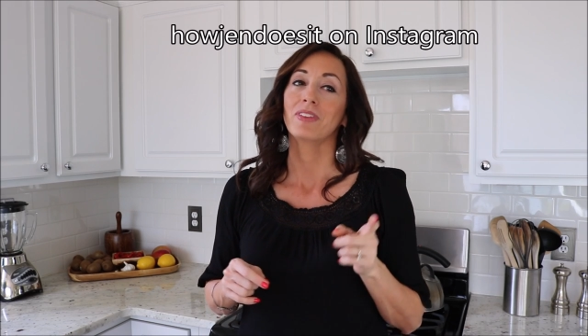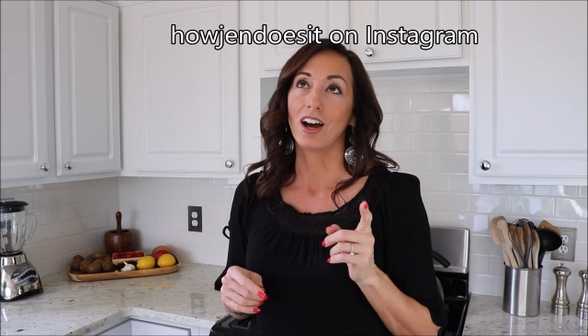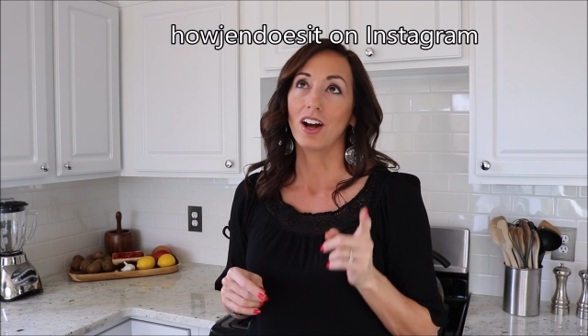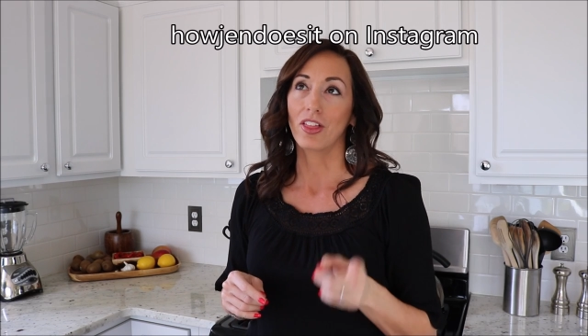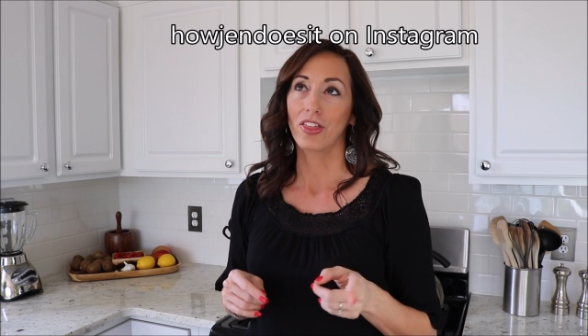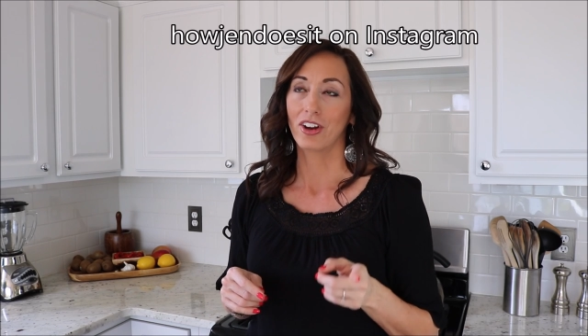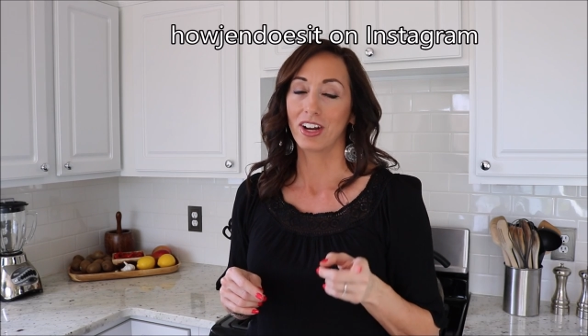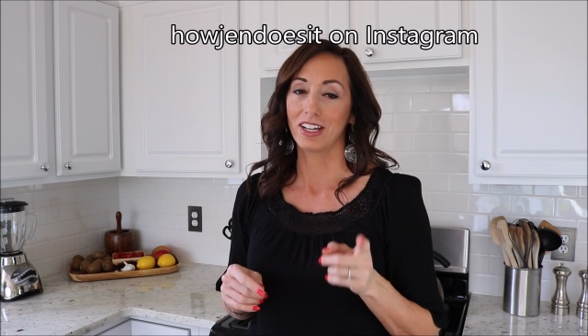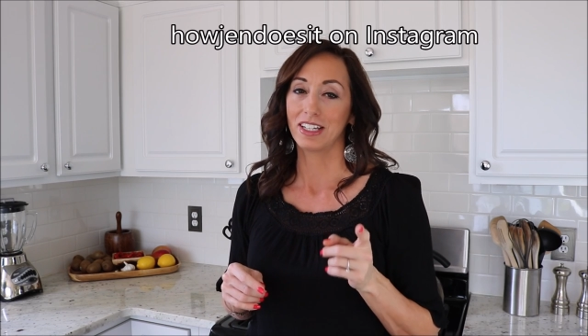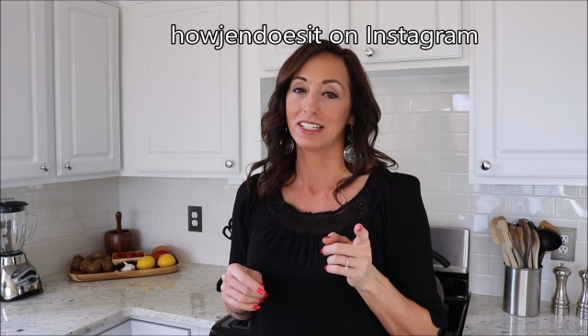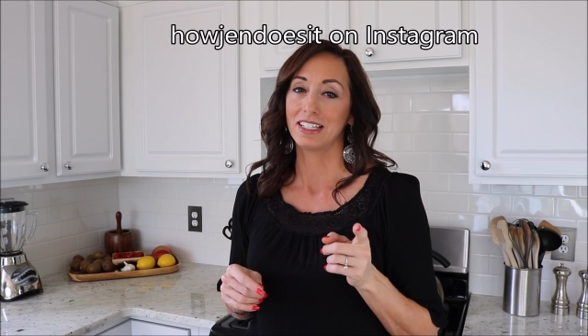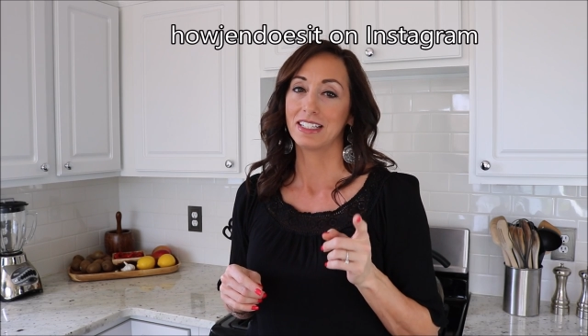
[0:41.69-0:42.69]
The author
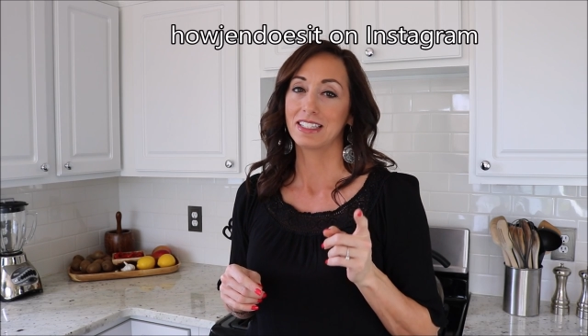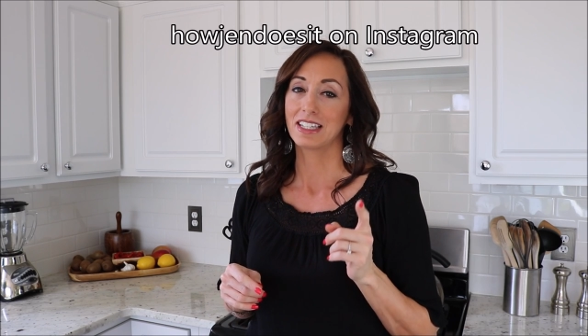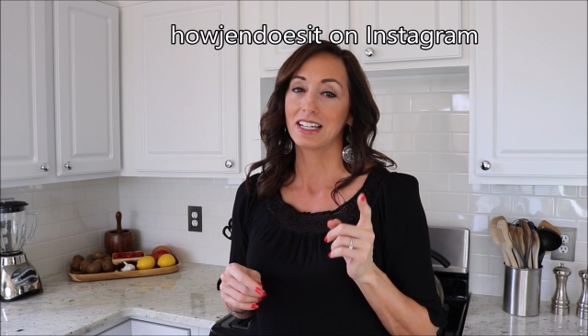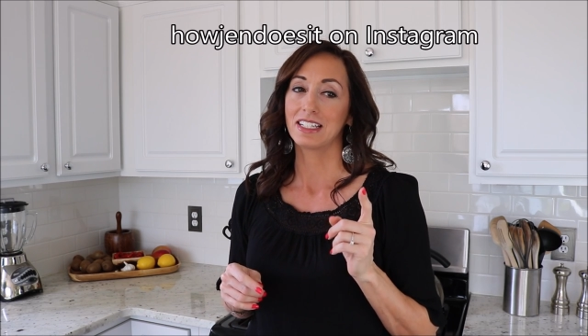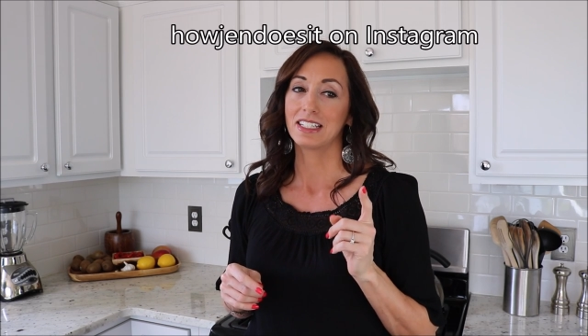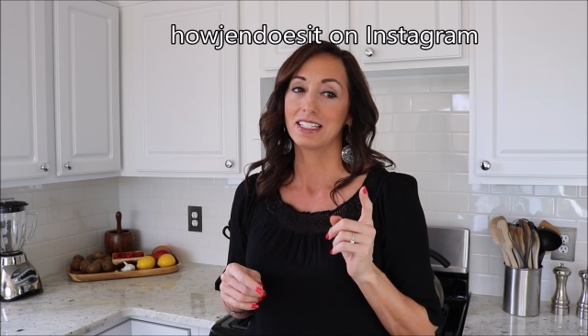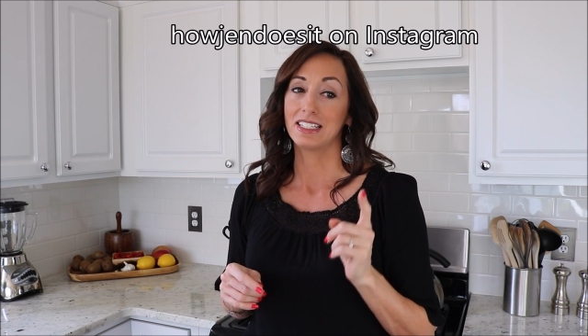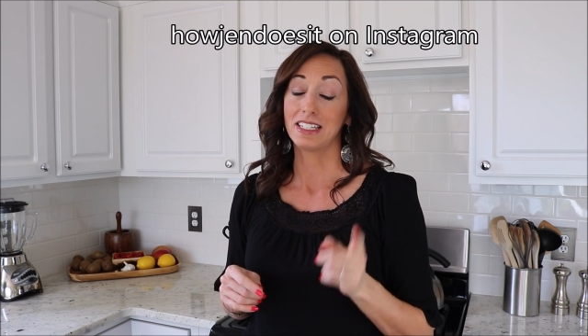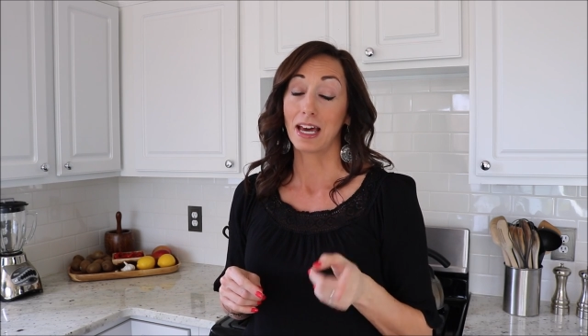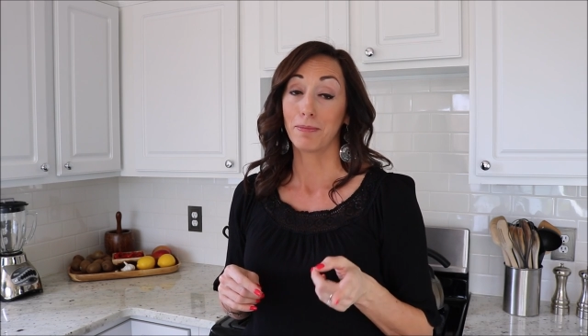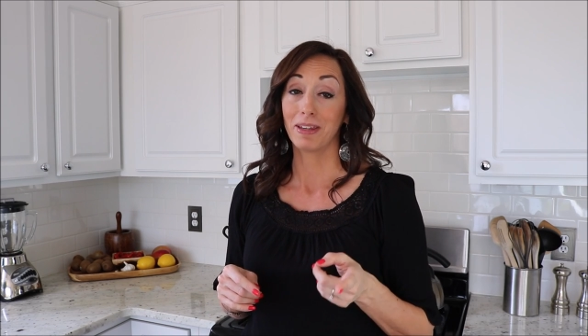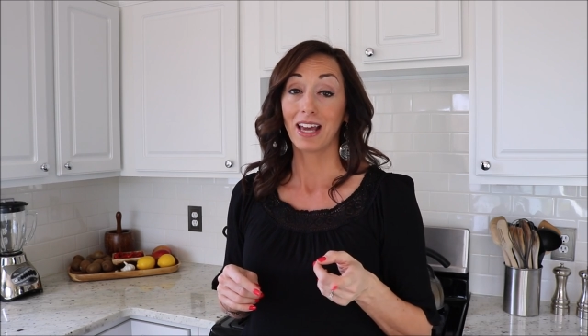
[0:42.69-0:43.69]
is
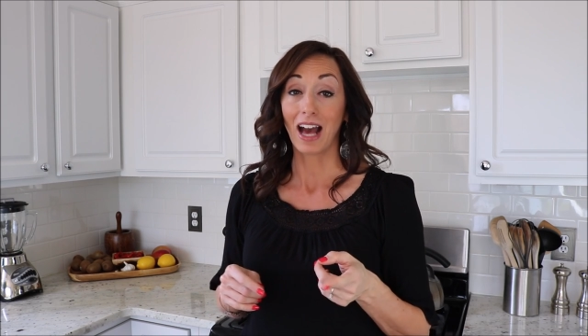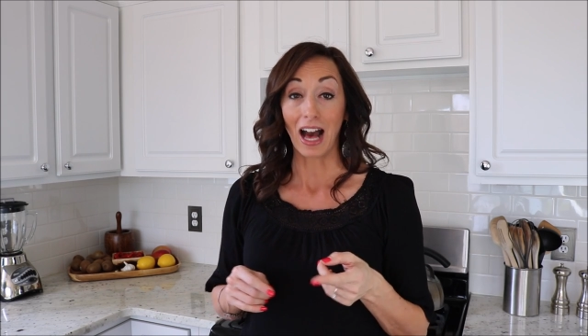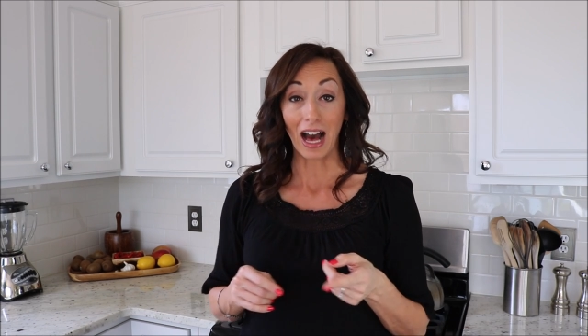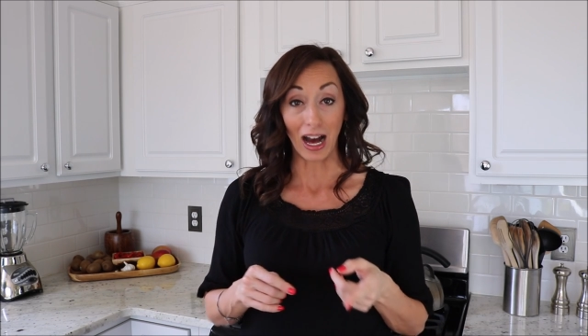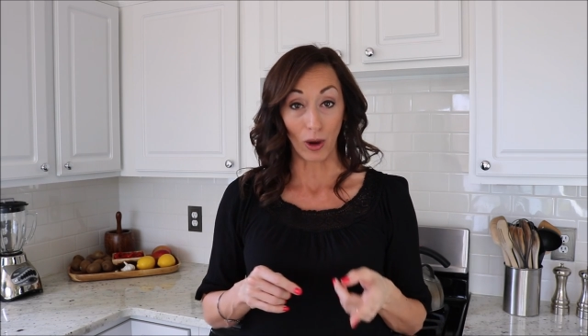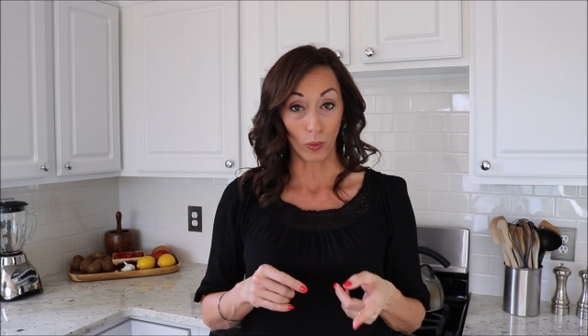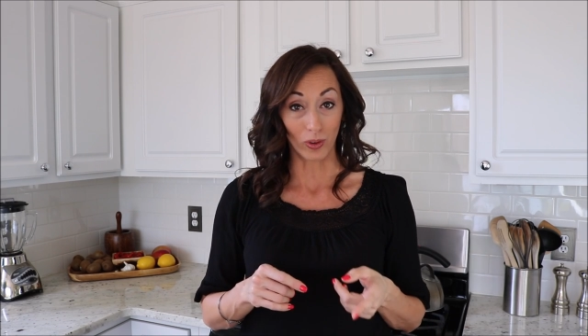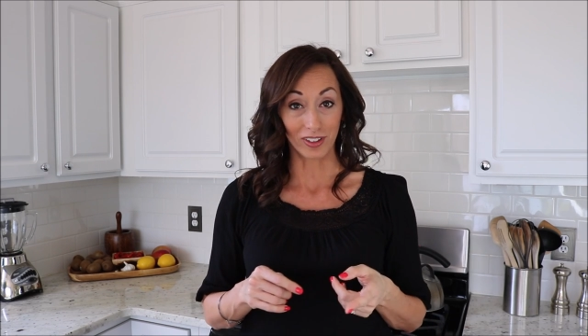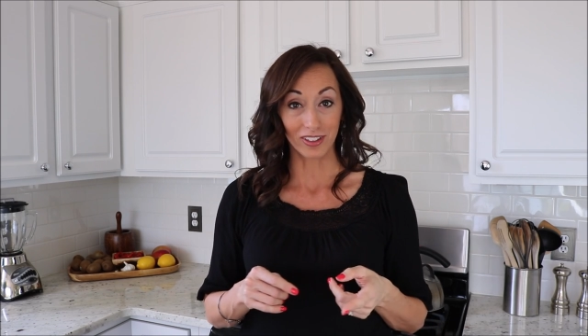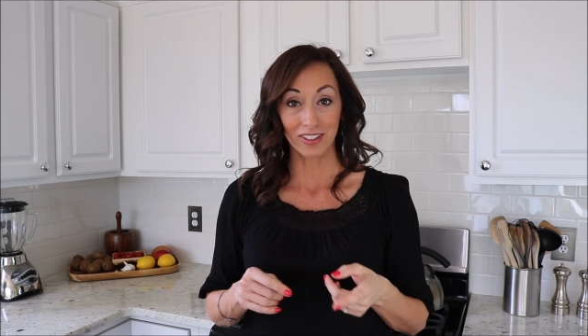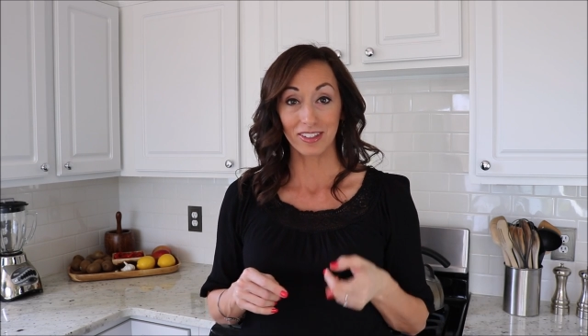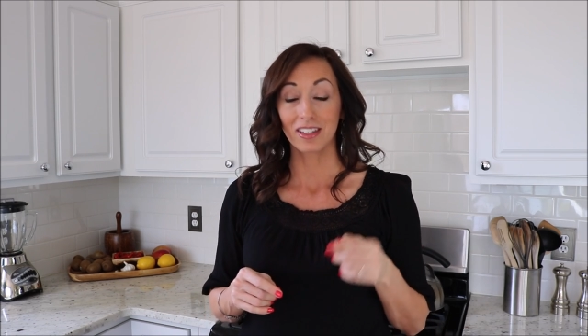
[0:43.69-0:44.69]
Debbie
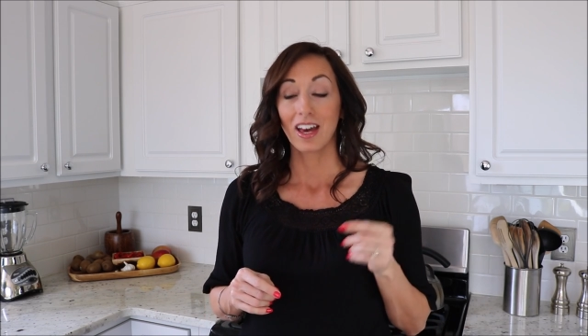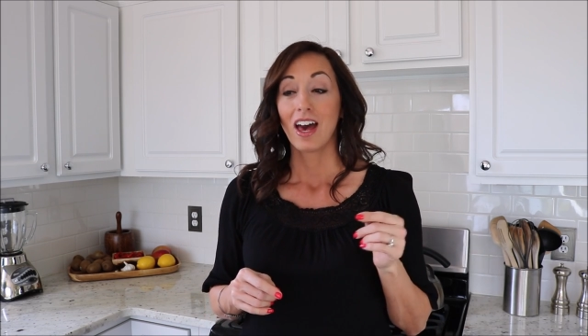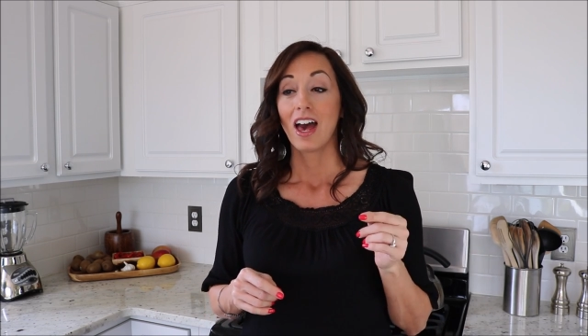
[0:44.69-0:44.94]
Howells